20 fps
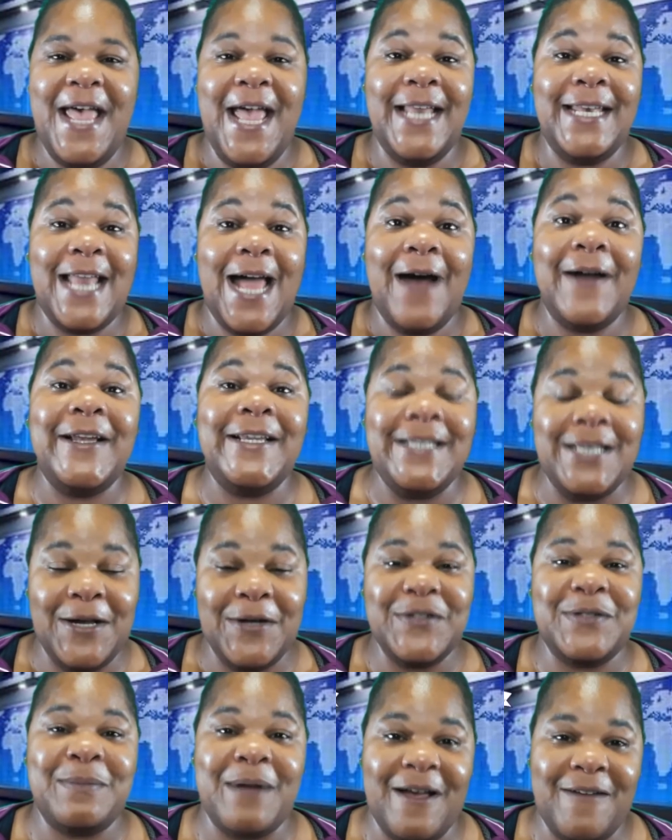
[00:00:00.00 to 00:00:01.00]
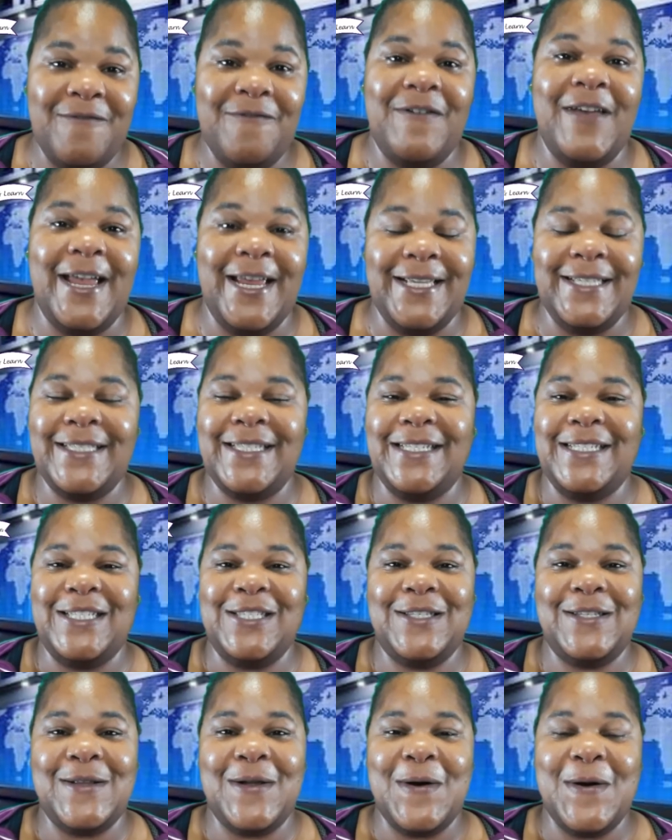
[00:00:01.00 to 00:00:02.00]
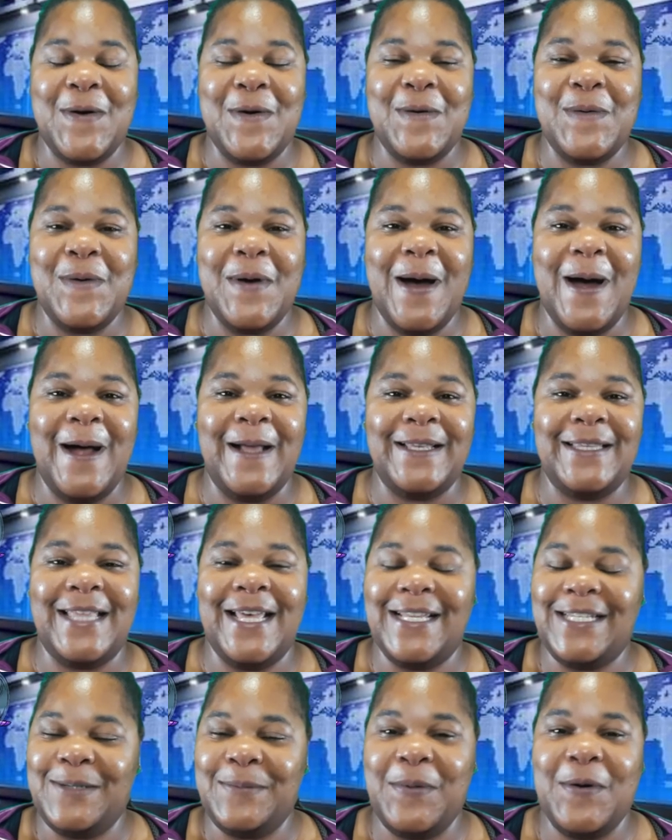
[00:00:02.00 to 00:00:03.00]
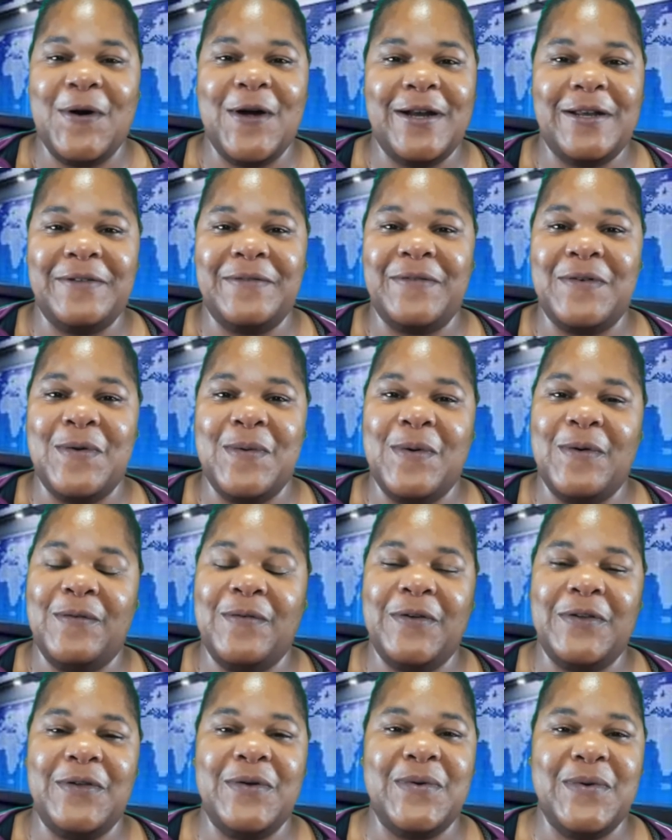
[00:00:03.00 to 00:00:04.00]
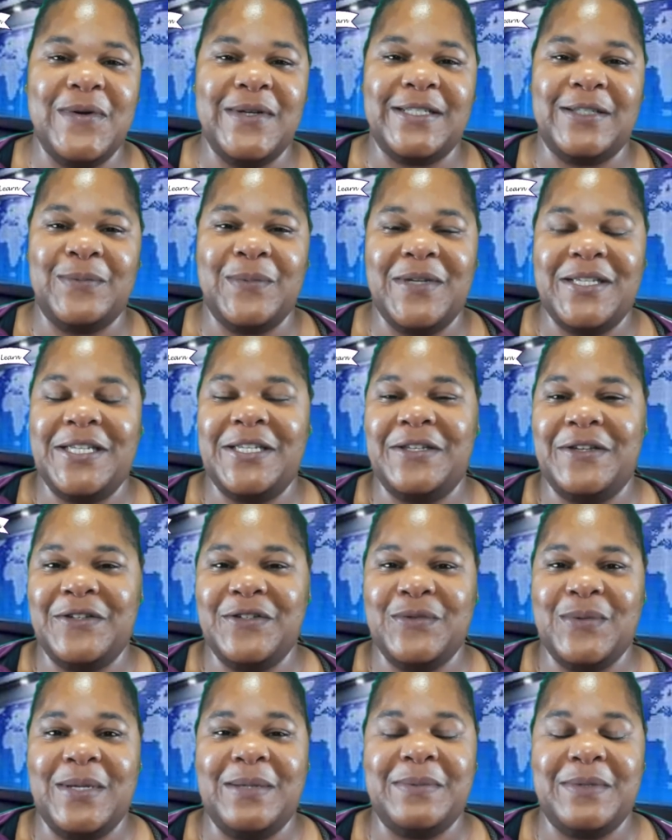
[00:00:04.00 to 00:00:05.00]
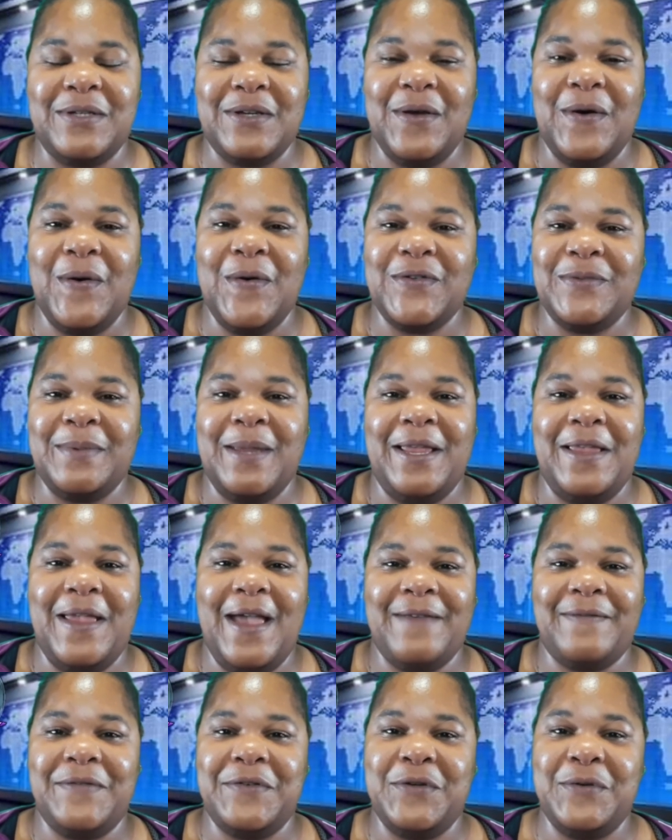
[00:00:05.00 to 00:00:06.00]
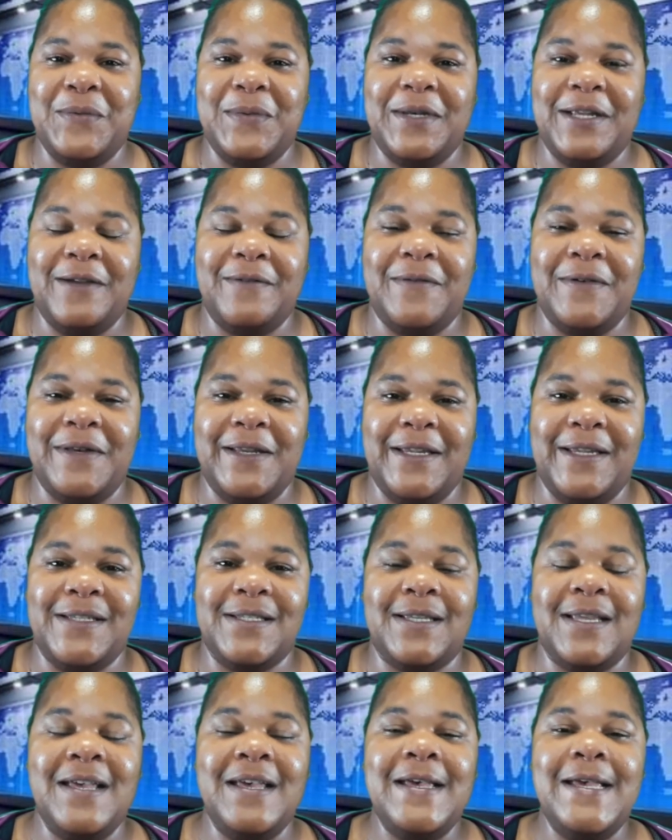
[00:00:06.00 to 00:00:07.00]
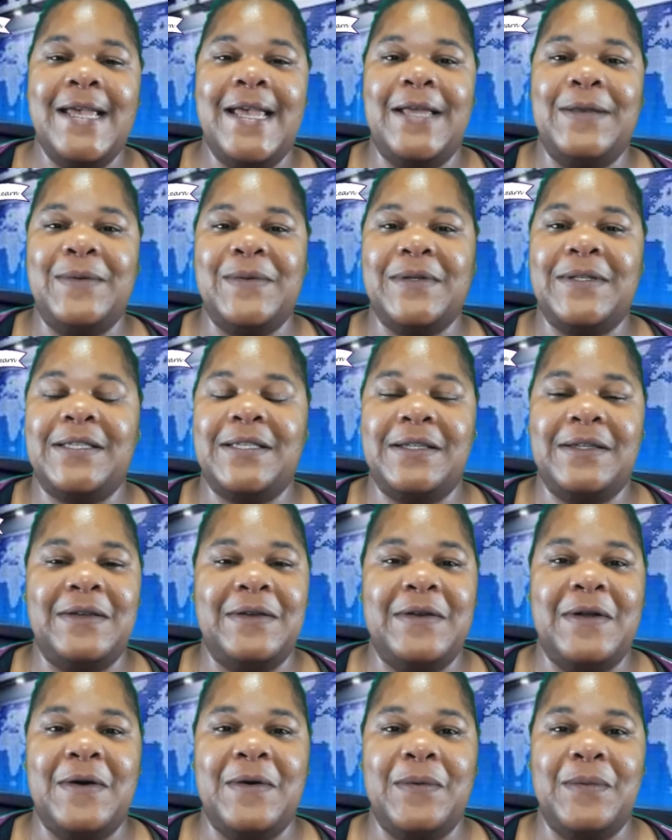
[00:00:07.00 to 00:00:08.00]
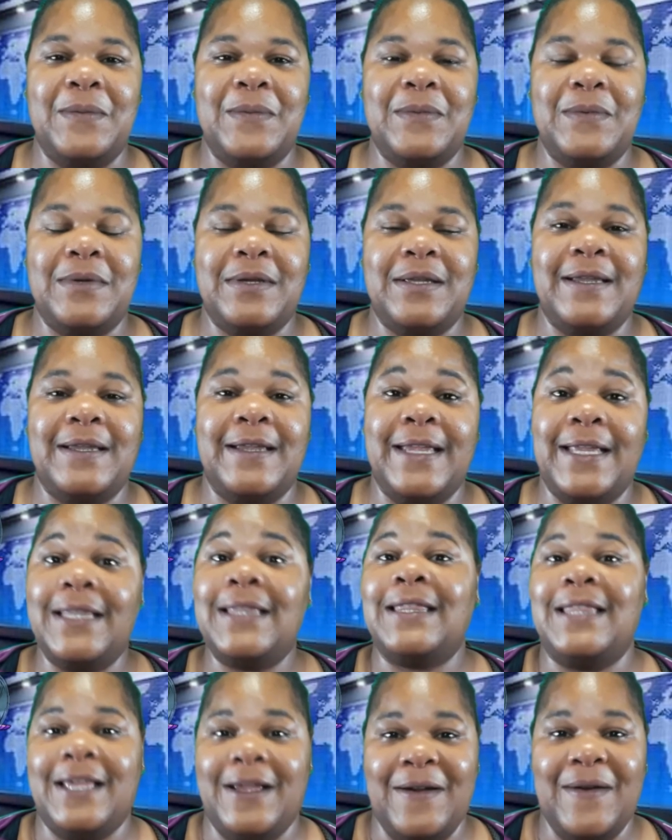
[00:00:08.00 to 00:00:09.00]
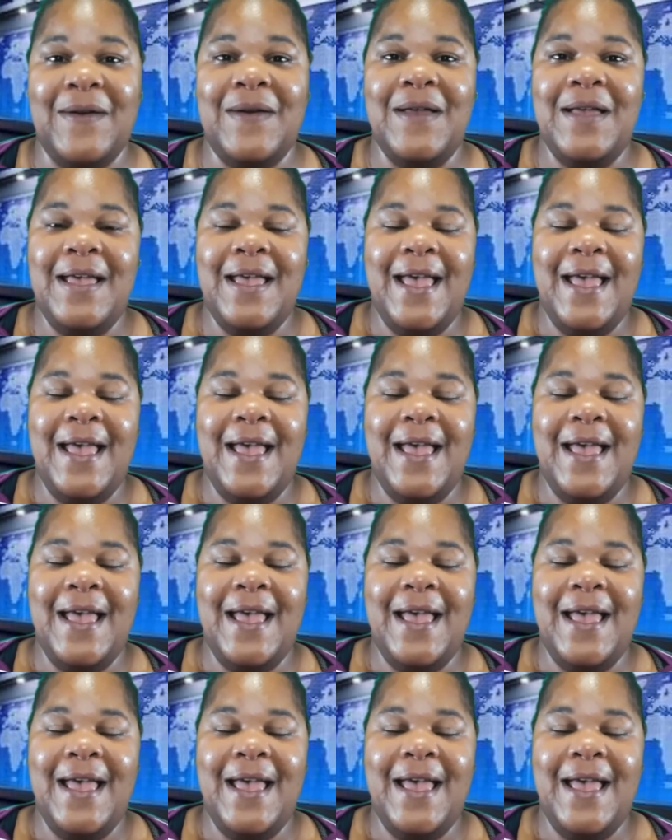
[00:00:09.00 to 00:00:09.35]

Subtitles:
And now he knows my face. And so that's a part of going for yours and reaching your dreams and goals, man. You have to do whatever it is in order to, you know, get there.